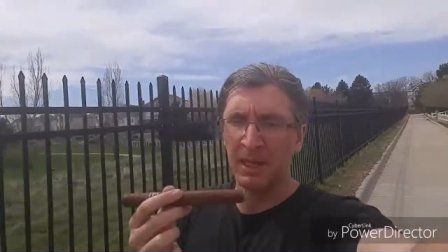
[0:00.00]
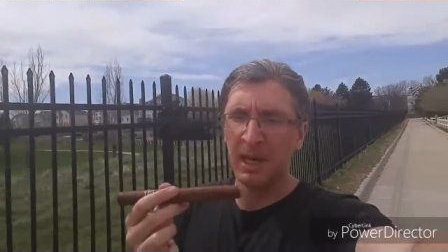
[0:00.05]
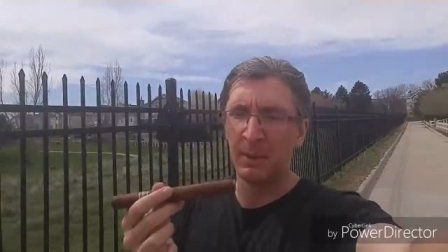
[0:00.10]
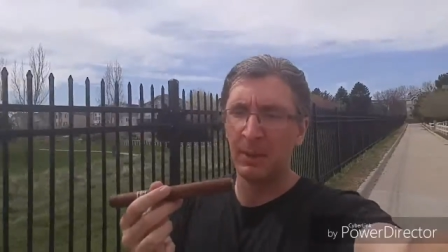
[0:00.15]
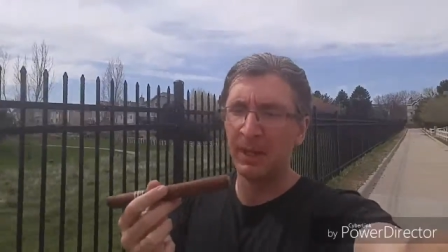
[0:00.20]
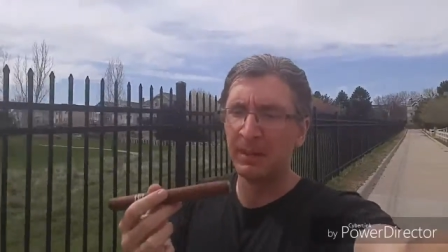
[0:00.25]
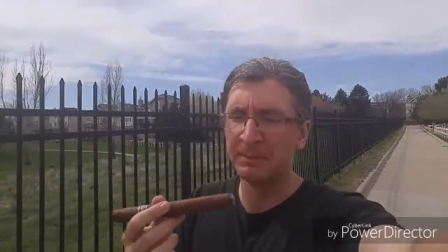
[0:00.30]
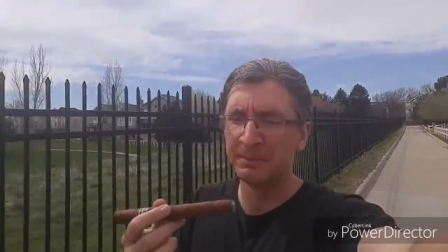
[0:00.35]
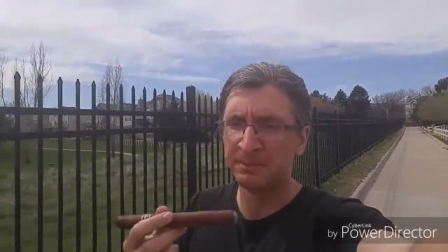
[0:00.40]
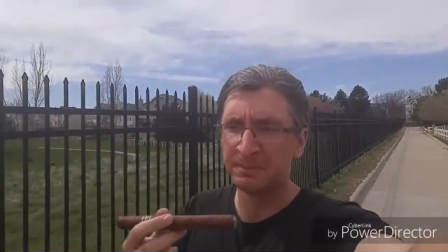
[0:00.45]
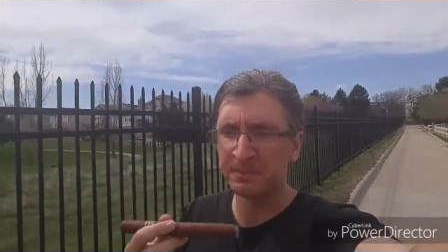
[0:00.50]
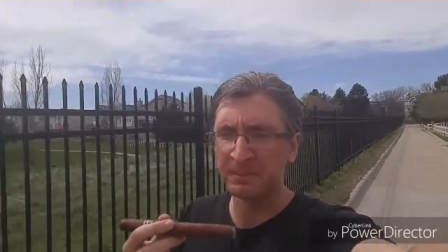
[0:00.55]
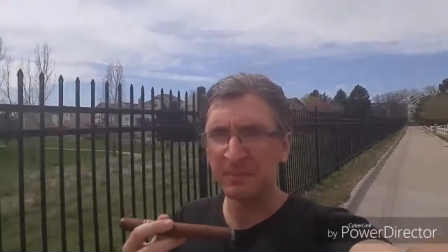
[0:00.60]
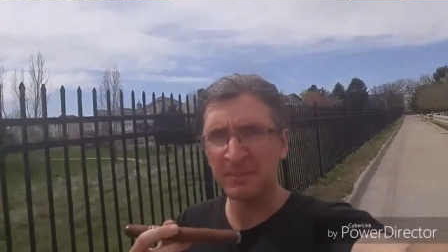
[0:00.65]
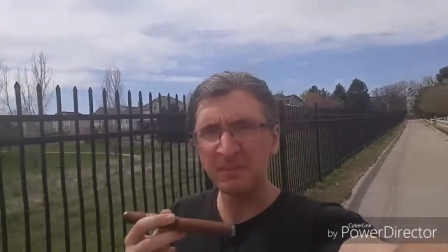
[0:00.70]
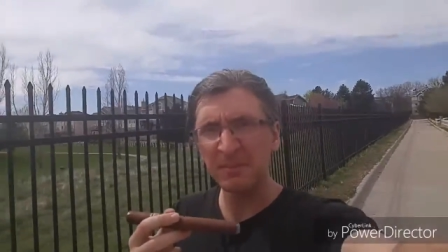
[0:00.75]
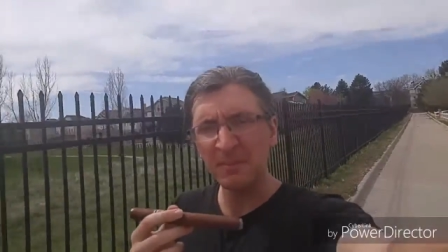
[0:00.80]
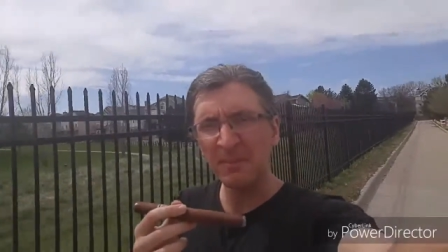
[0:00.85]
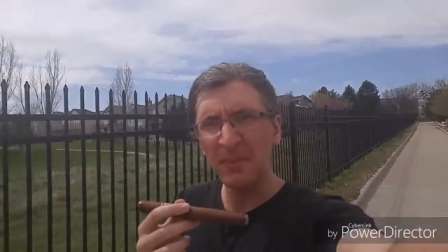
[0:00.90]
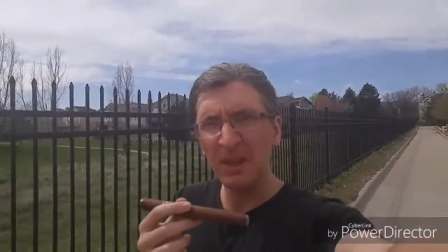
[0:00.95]
Anyway,
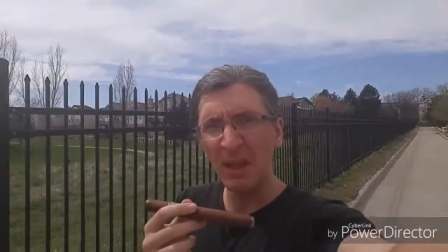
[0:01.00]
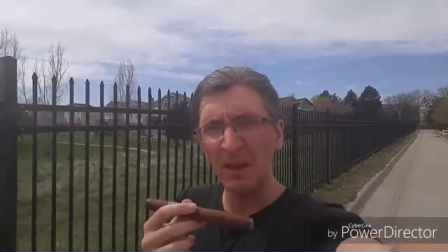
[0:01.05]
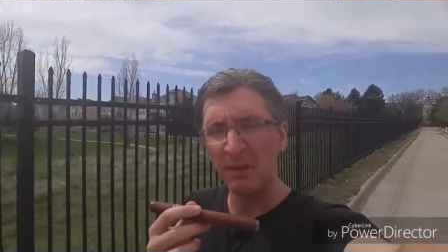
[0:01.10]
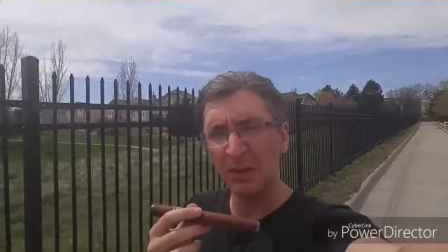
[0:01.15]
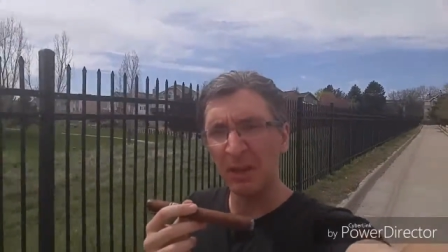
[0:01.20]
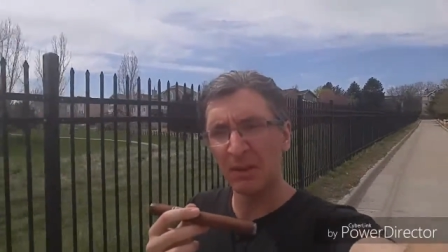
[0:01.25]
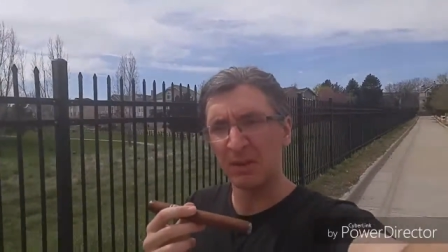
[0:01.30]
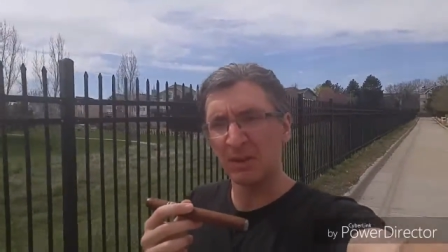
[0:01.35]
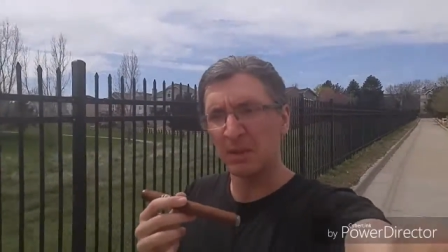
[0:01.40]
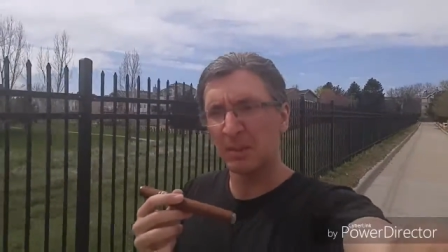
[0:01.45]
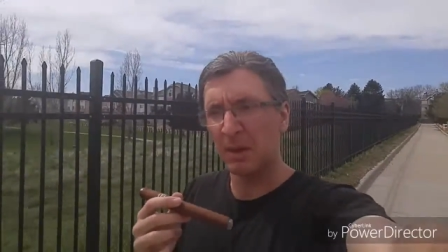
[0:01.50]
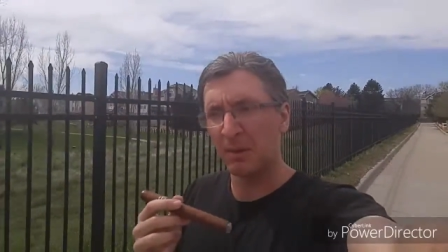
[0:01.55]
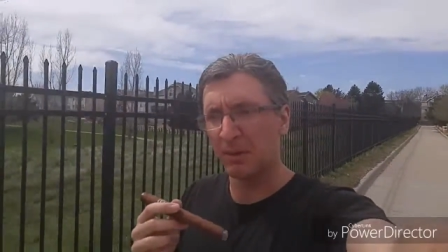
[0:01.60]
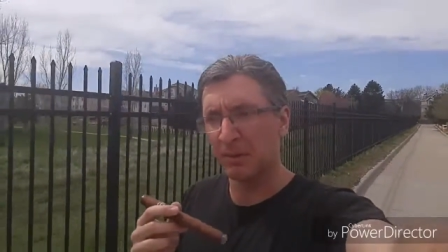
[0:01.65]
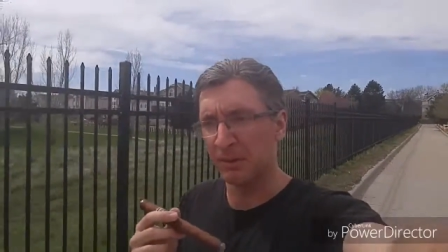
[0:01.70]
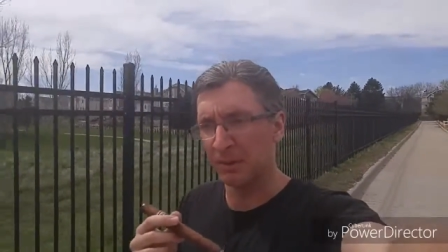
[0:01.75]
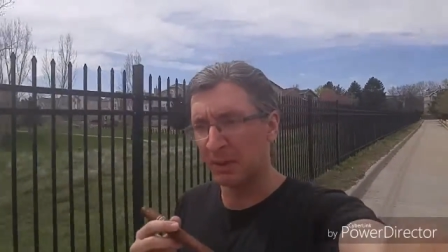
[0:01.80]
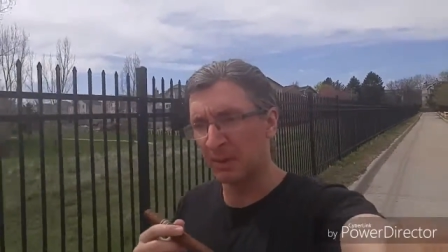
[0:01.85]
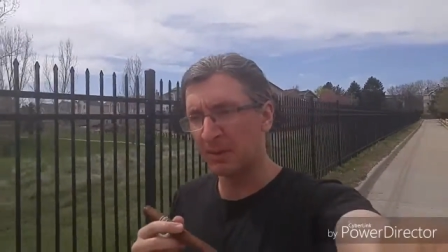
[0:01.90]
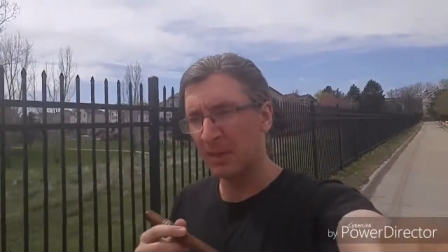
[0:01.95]
flavors come
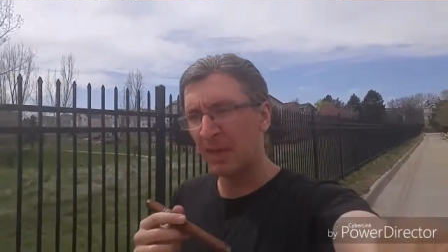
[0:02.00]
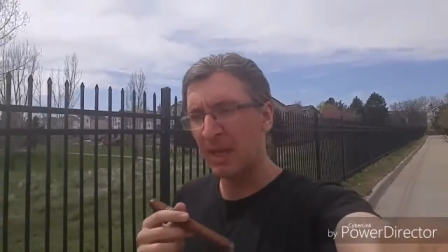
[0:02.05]
off the foot.